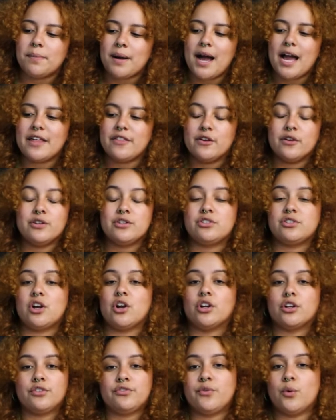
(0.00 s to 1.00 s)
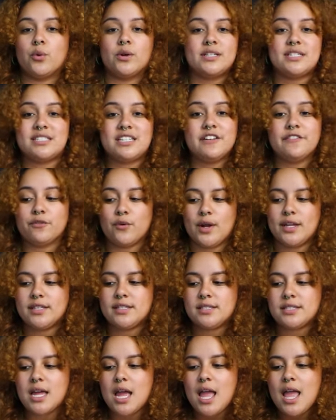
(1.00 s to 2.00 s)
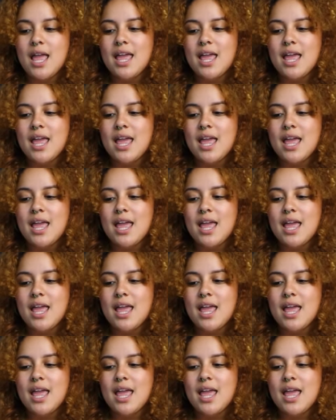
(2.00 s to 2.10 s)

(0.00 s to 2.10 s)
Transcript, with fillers: by their stark force difference,